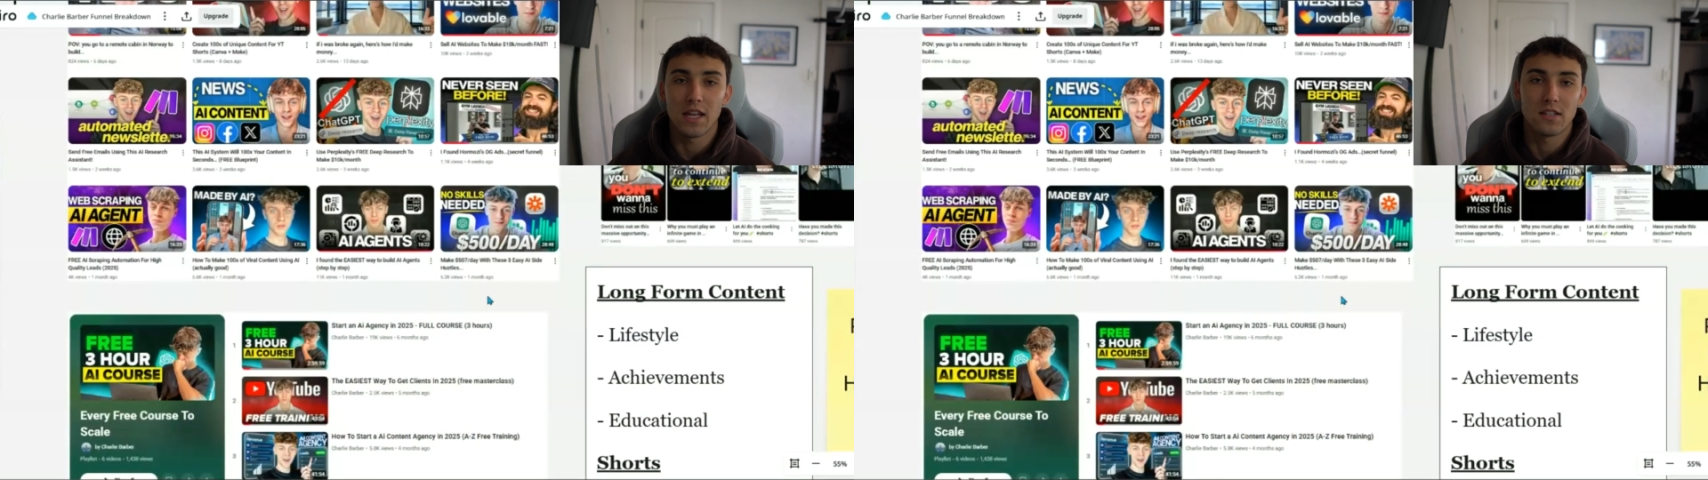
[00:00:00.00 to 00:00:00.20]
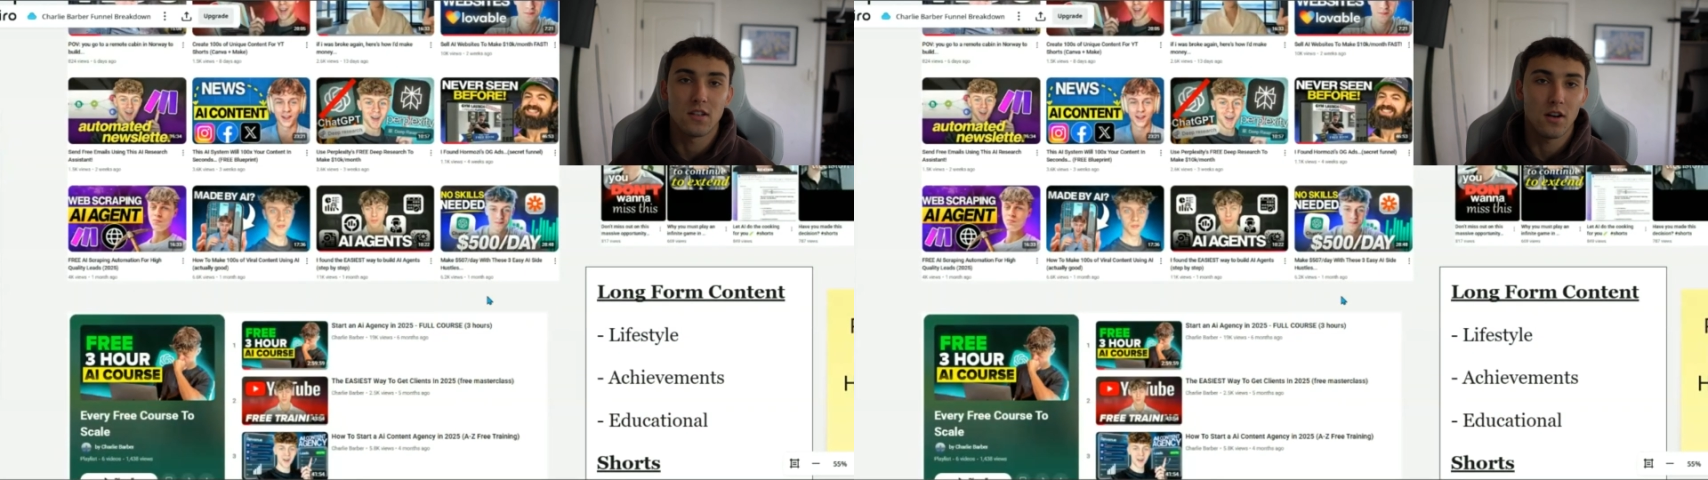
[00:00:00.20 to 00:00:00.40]

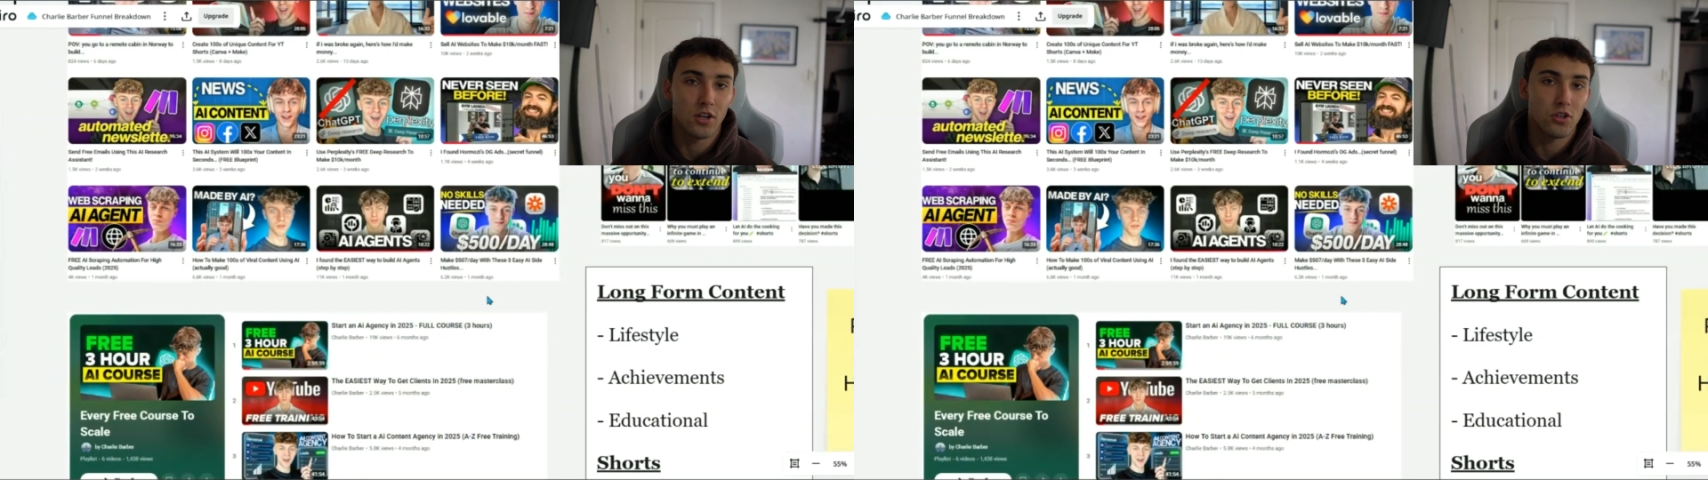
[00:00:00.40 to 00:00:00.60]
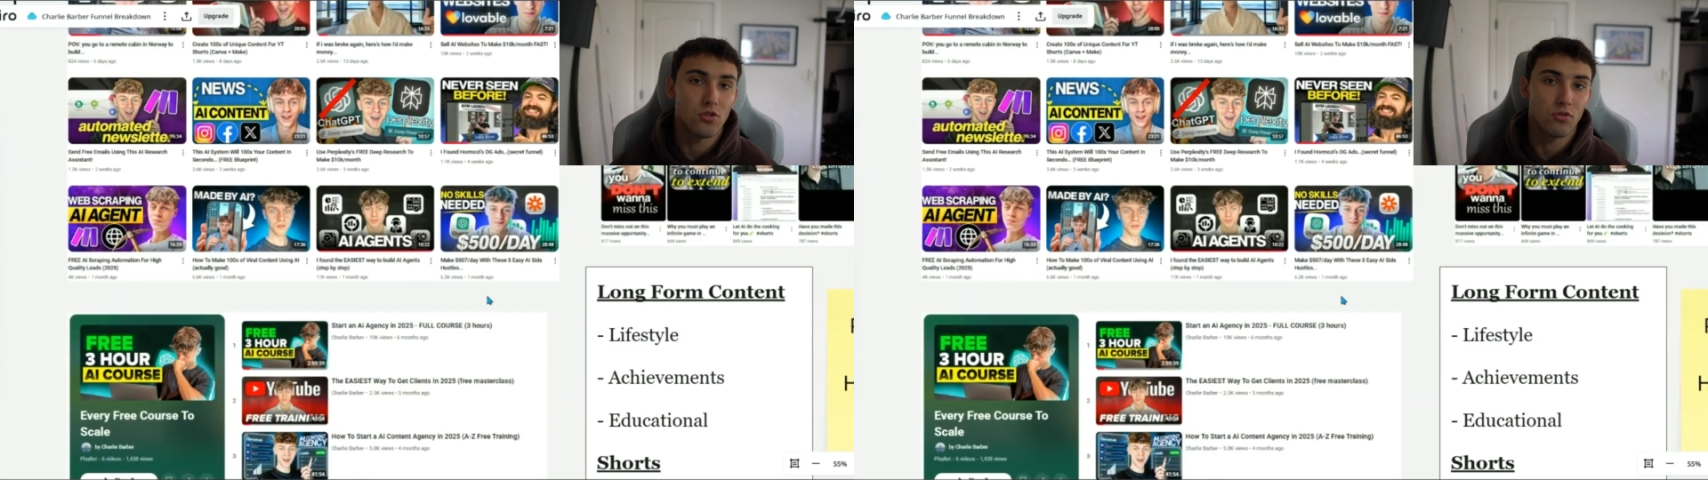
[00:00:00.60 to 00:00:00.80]
it's not
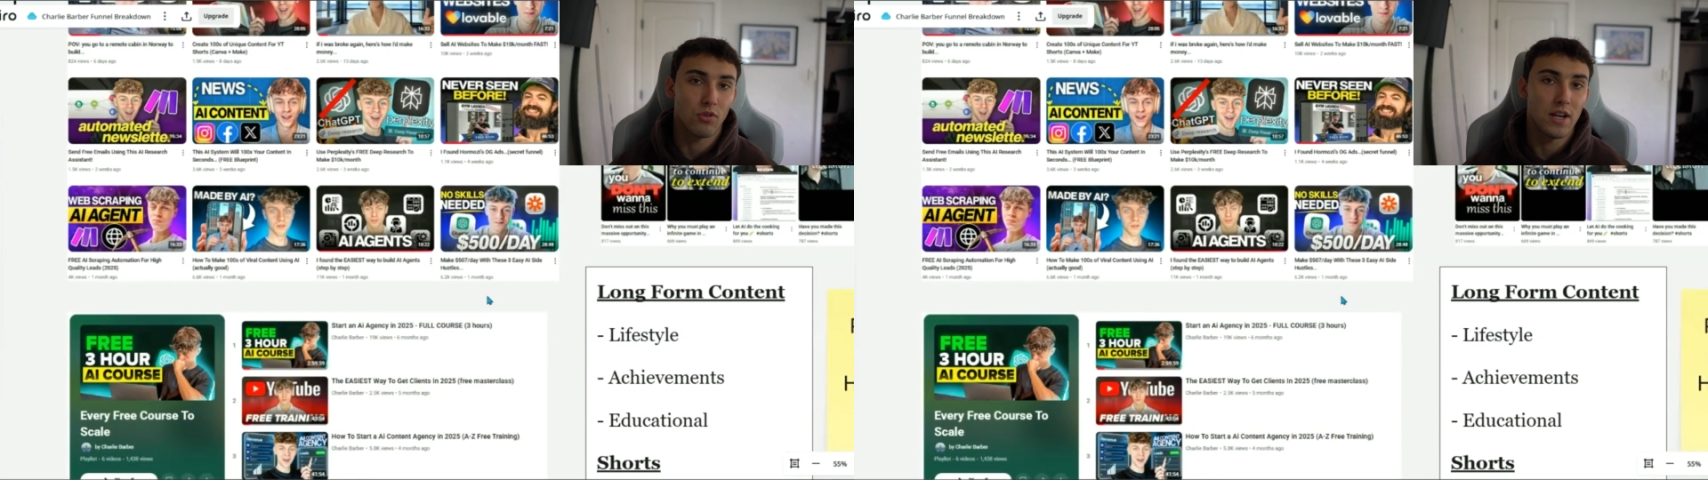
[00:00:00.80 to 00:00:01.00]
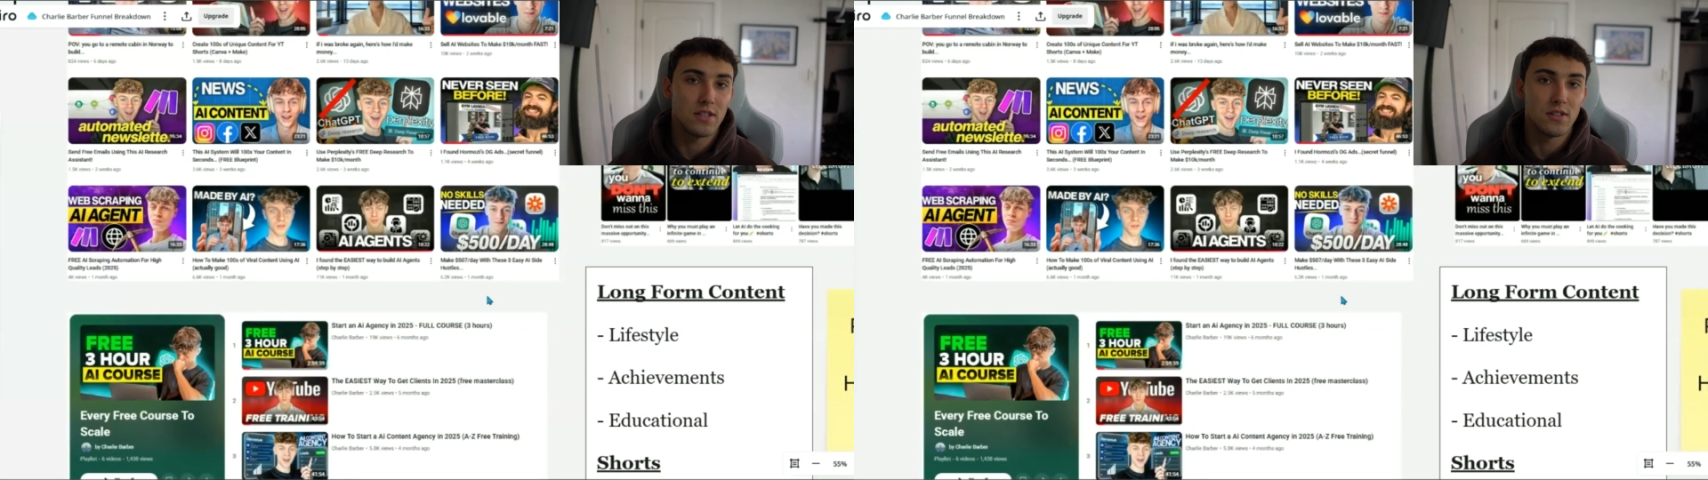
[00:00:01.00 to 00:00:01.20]
a
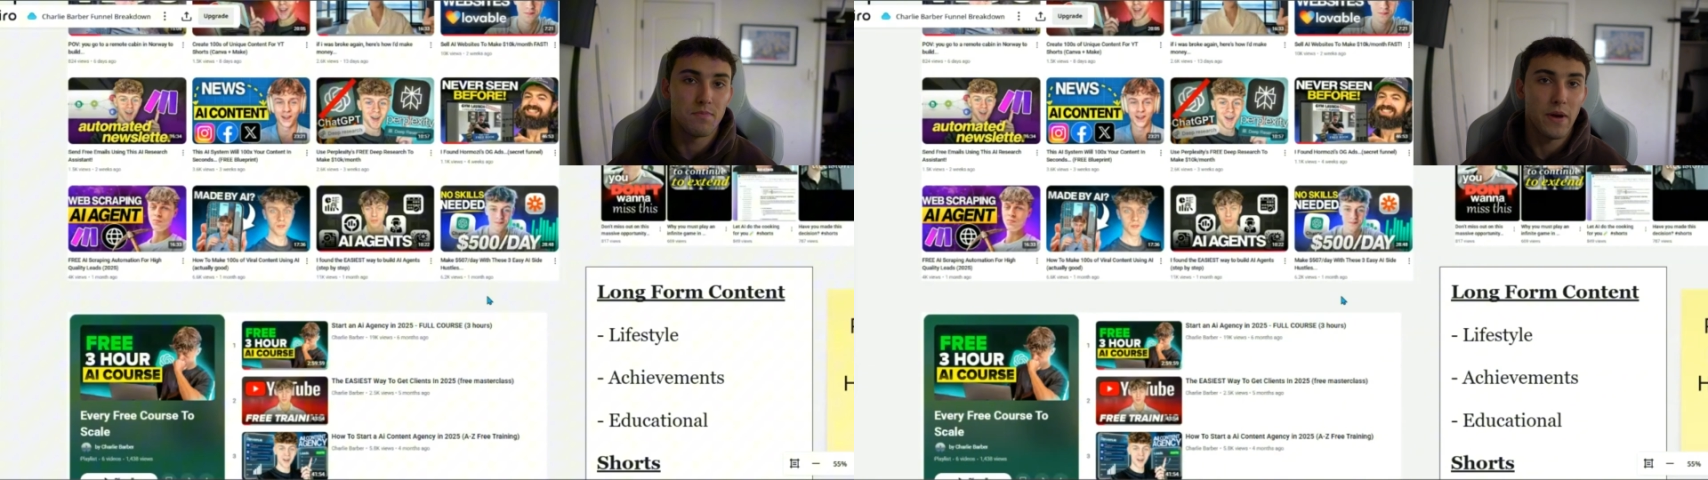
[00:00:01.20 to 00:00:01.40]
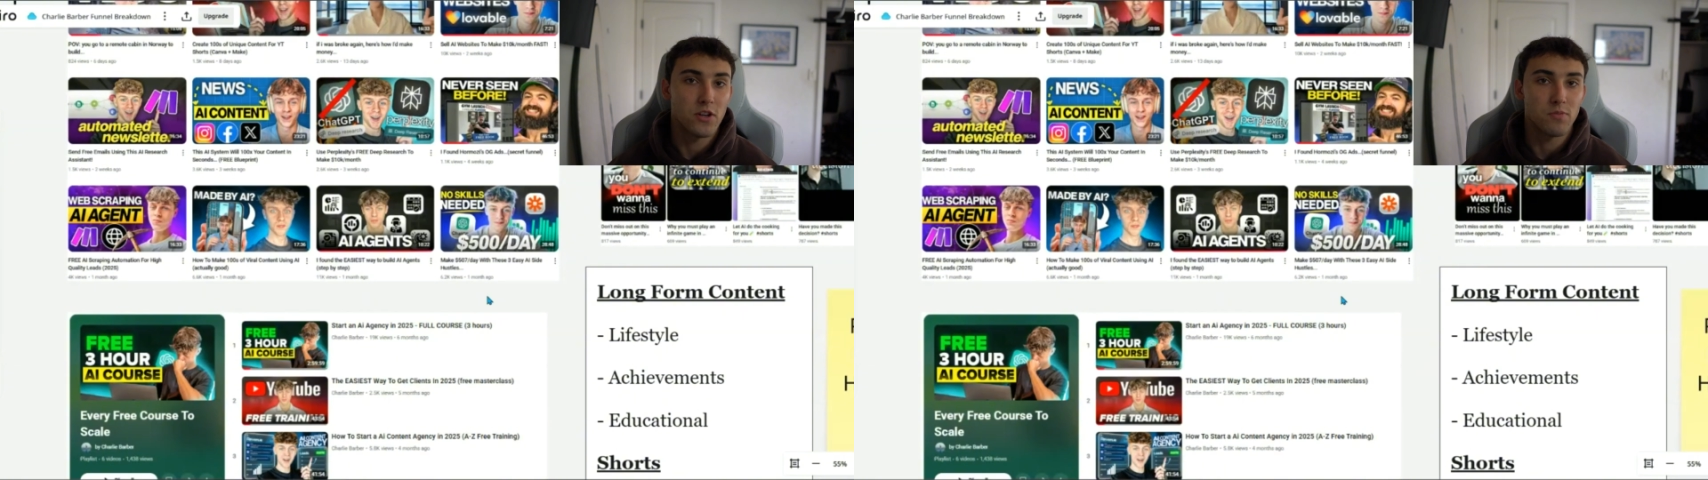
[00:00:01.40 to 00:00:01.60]
crazy
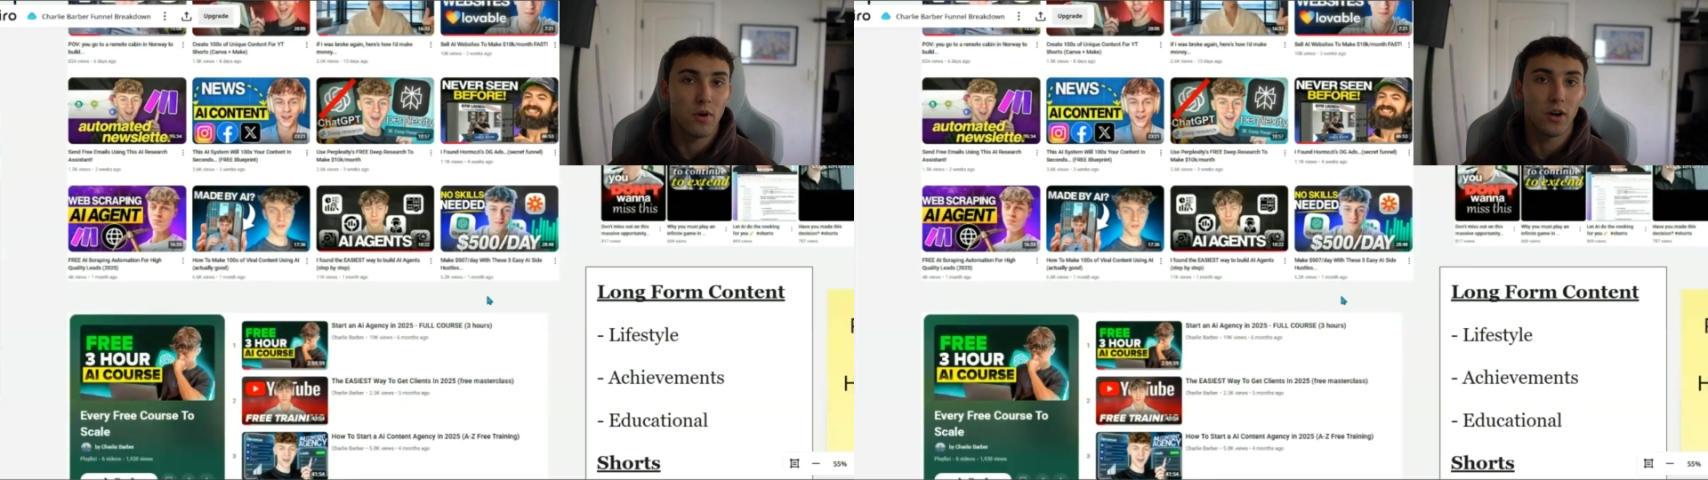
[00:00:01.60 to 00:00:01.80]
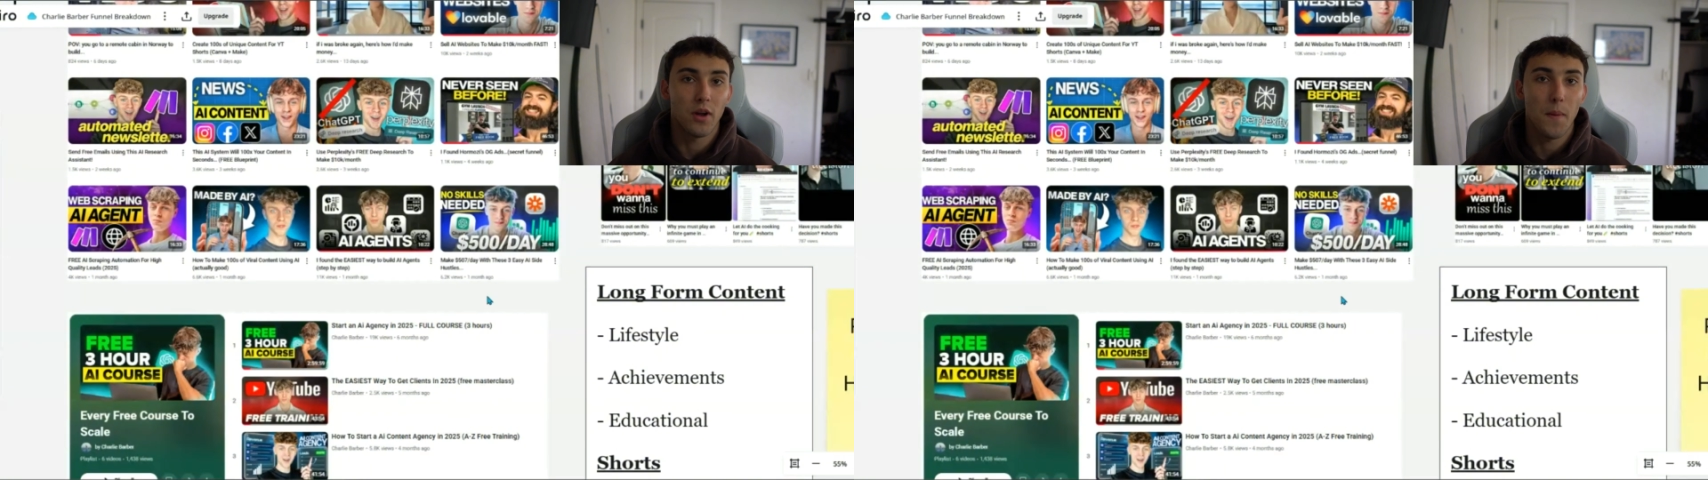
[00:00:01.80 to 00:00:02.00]
benchmark,